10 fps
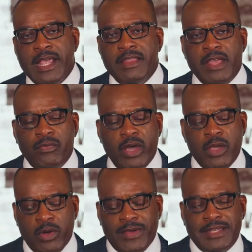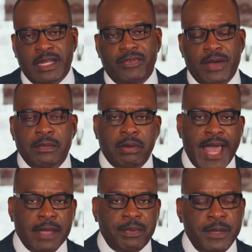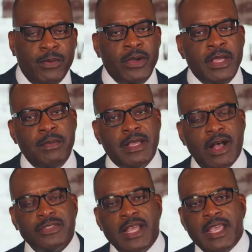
and therefore he would have identified with black people because